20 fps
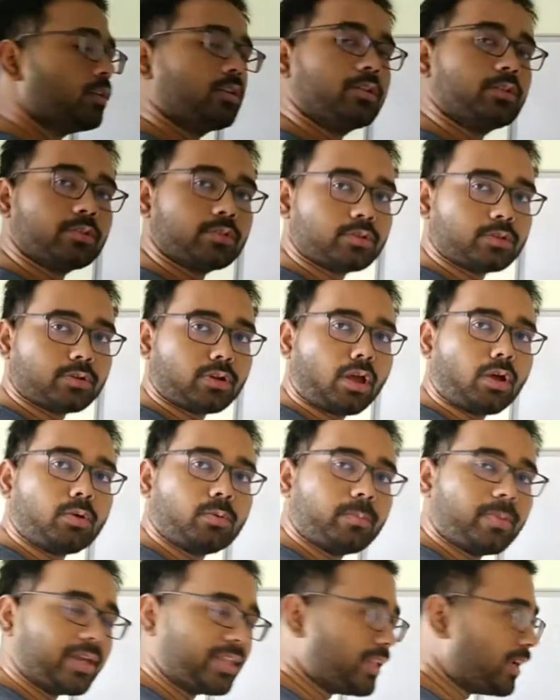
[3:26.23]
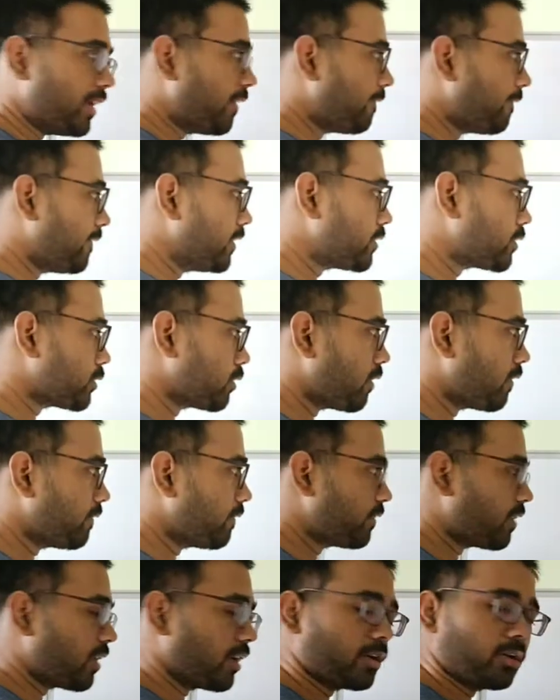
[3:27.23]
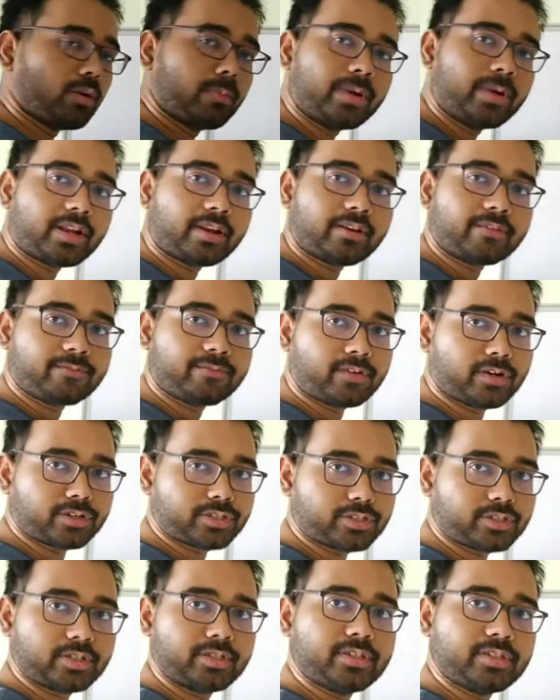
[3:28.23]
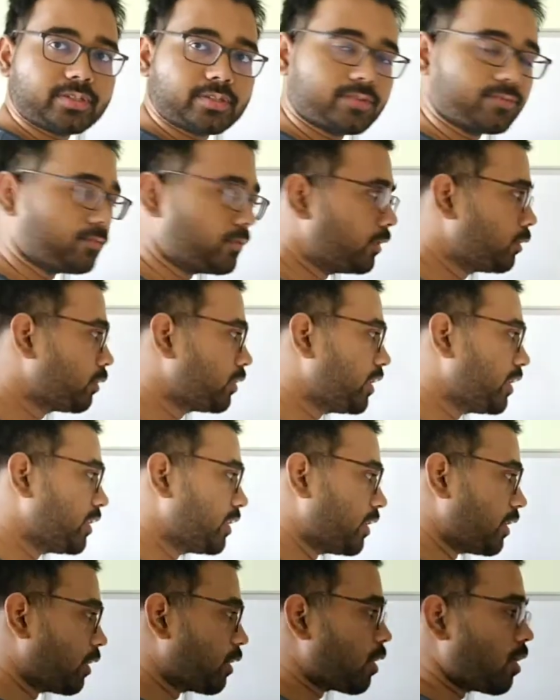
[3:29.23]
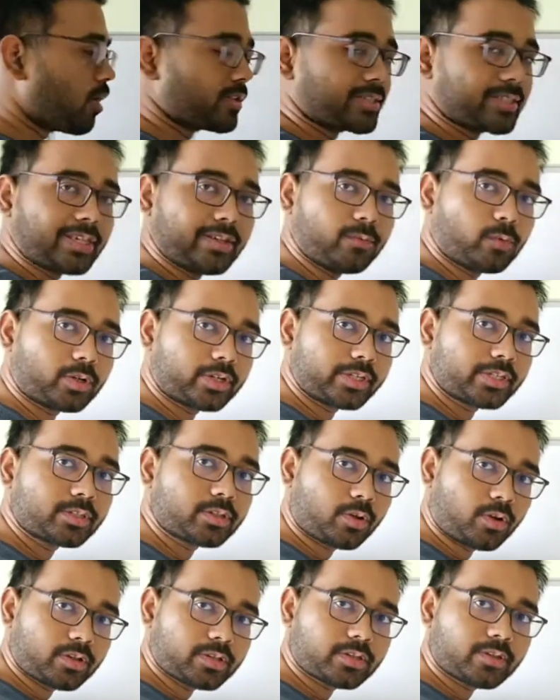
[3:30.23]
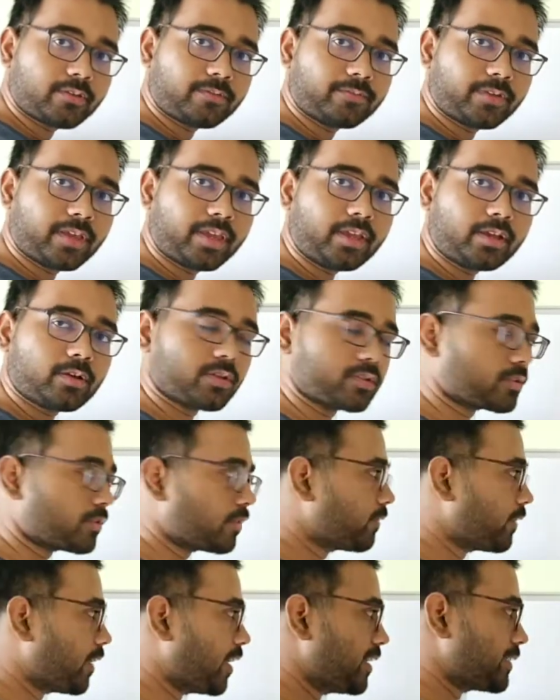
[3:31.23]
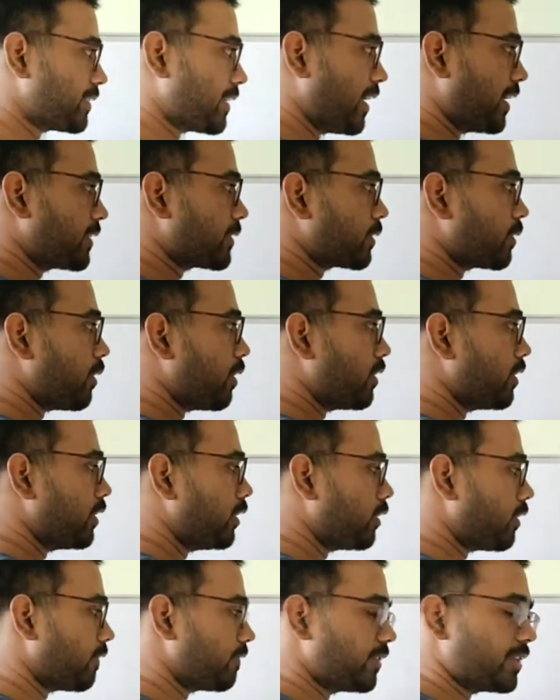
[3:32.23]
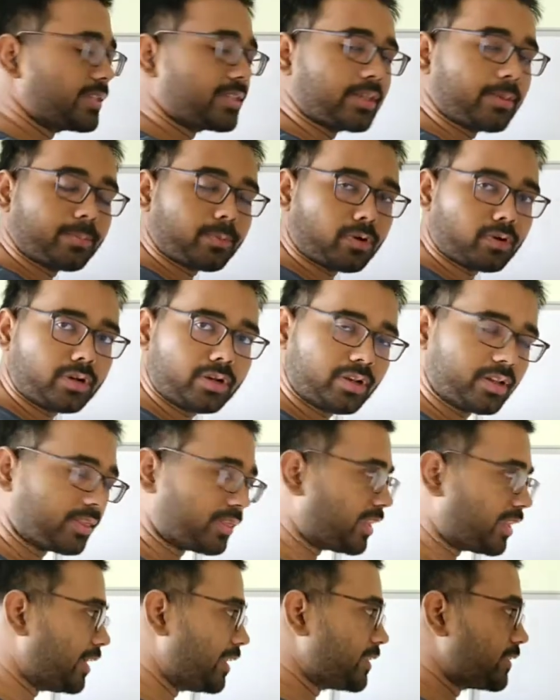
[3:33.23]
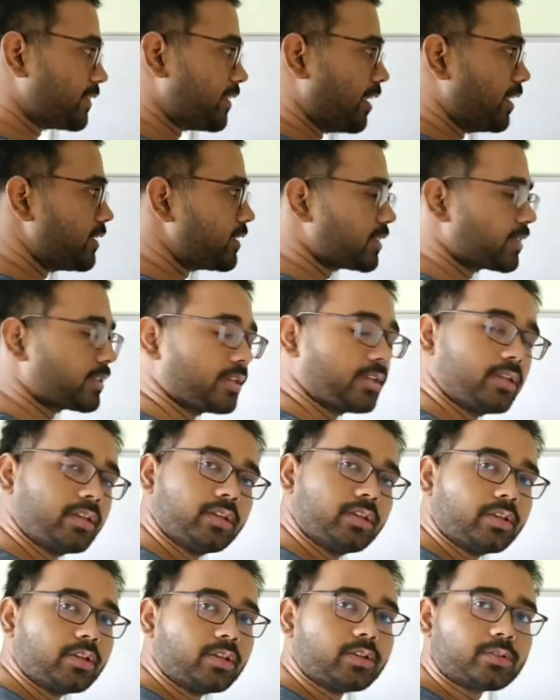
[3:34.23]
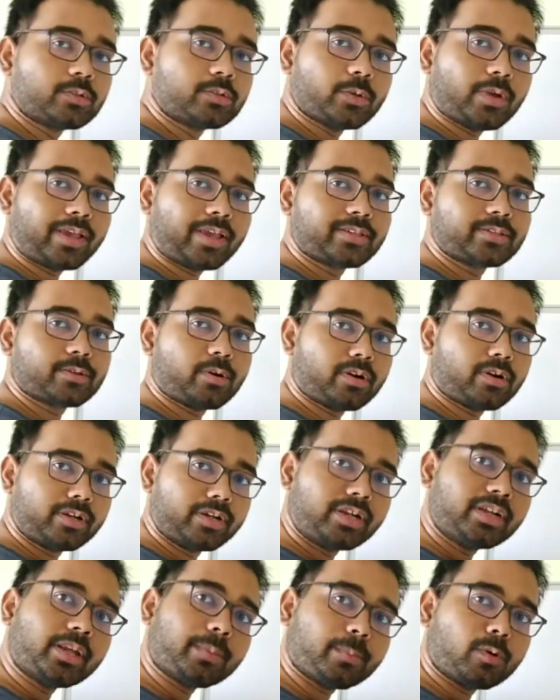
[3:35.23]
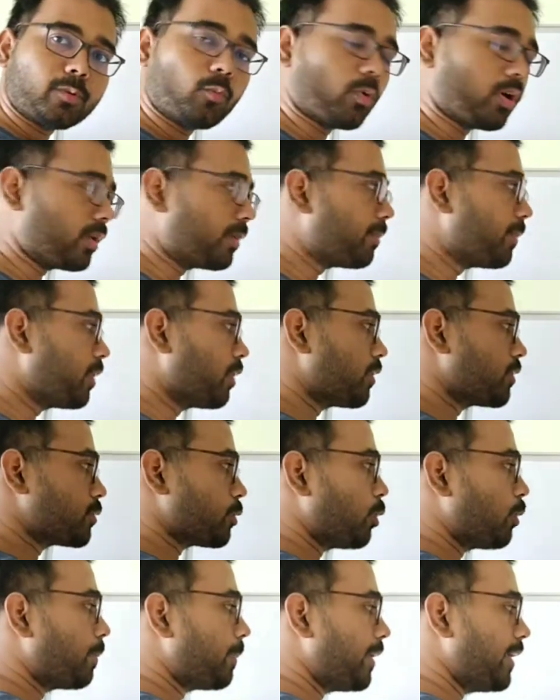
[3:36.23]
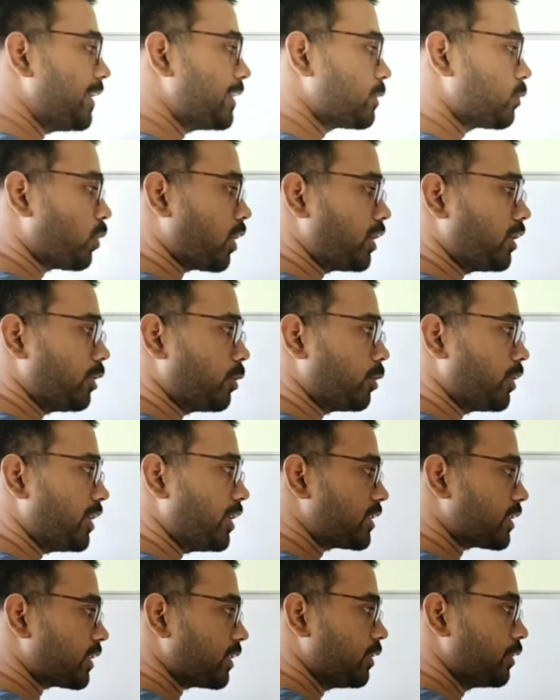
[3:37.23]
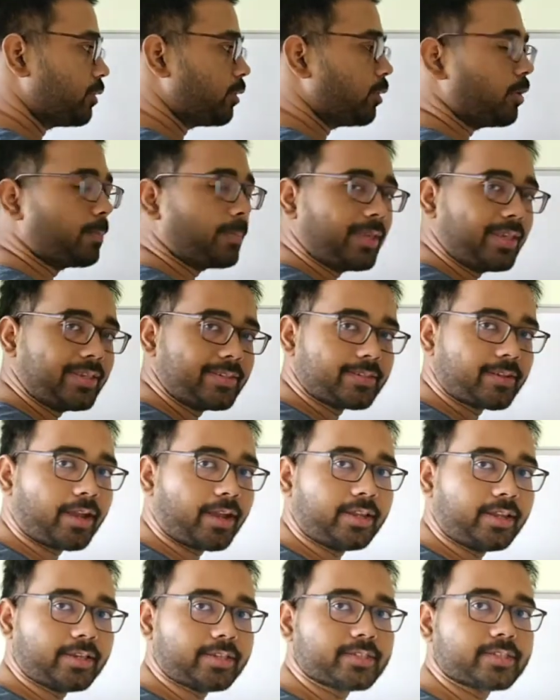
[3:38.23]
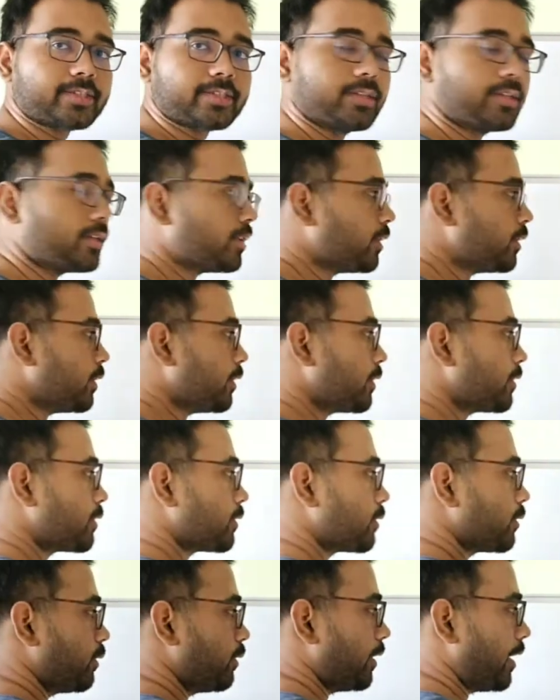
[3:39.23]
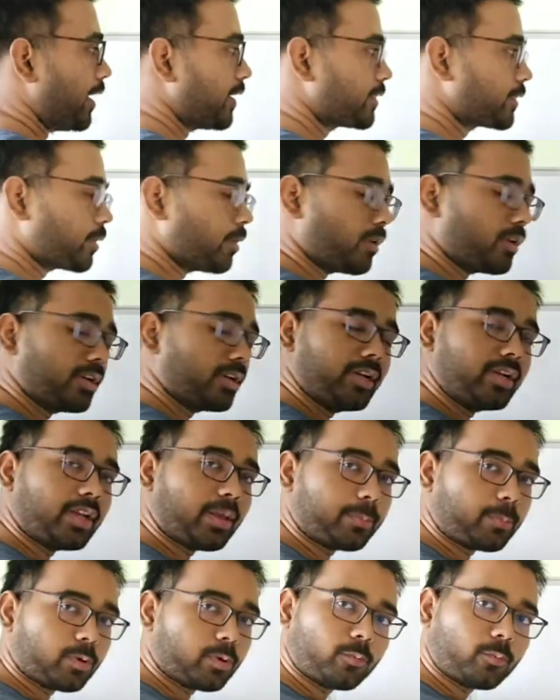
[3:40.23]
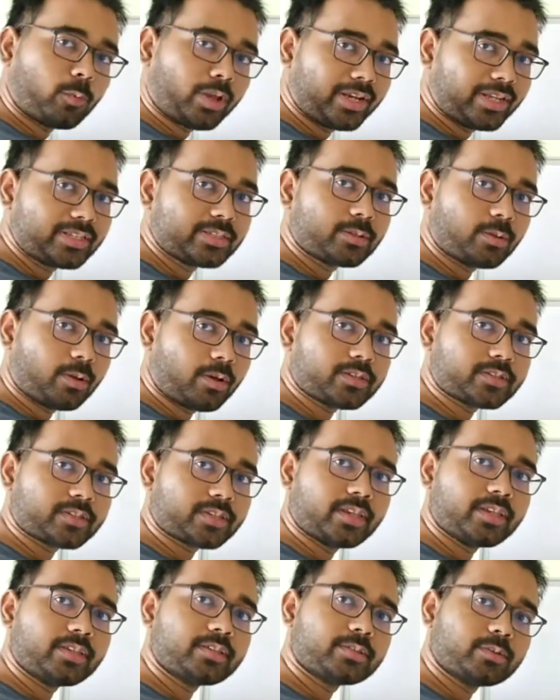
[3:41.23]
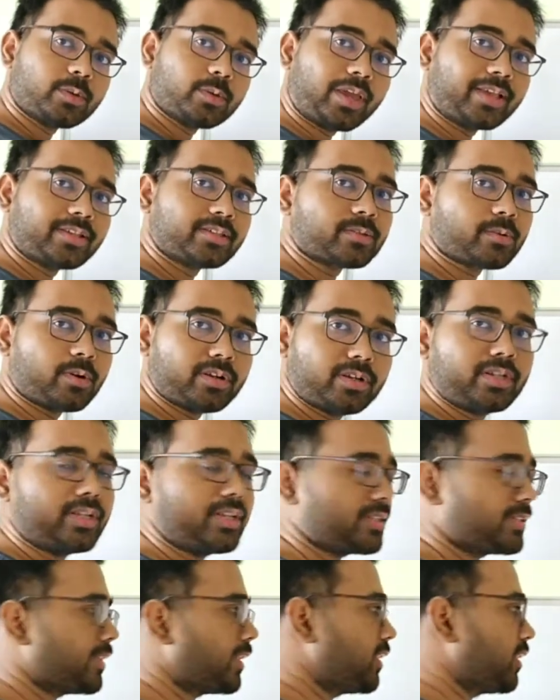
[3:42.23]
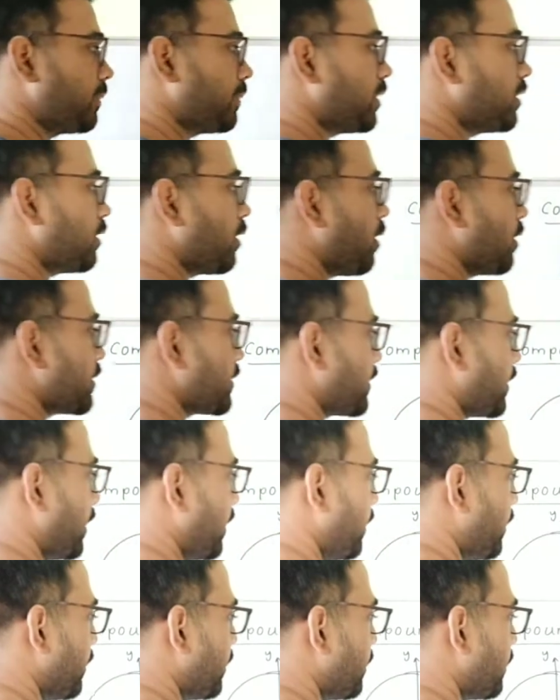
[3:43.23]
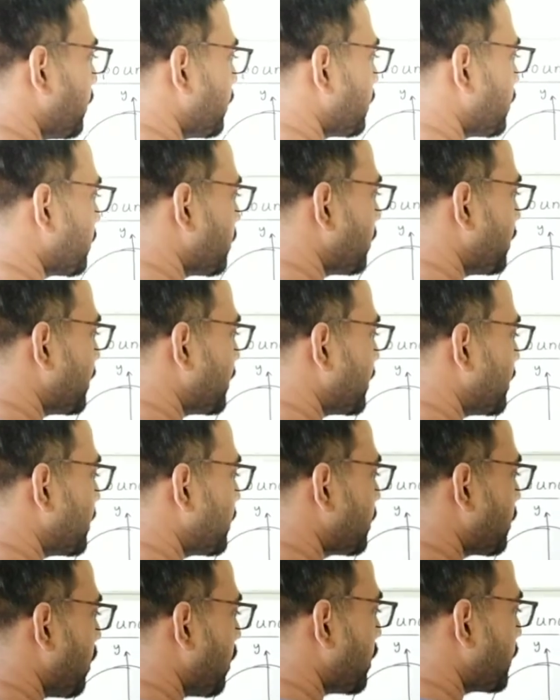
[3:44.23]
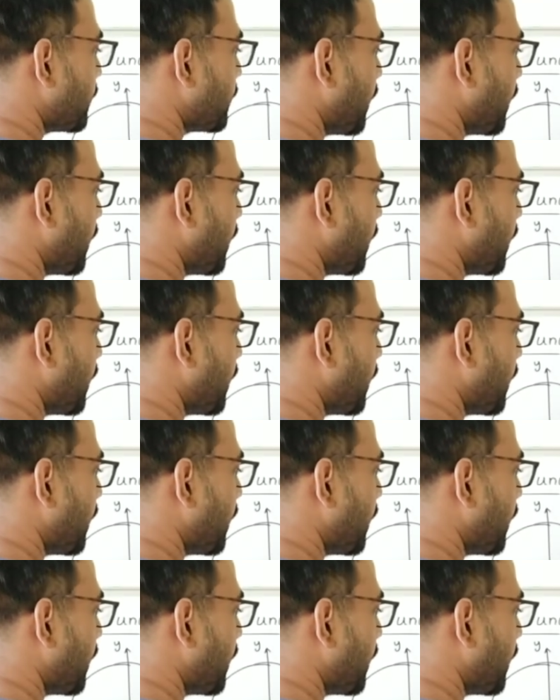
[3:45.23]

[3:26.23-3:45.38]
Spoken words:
So now by the definition of trigonometric functions, we know that cos A, what is cos of A? Cos of A is x coordinate of this upon the distance. So x coordinate upon 1, because OP is 1 unit, OP is radius. So x coordinate upon 1 is cos A. So x coordinate is nothing but cos A. So this is cos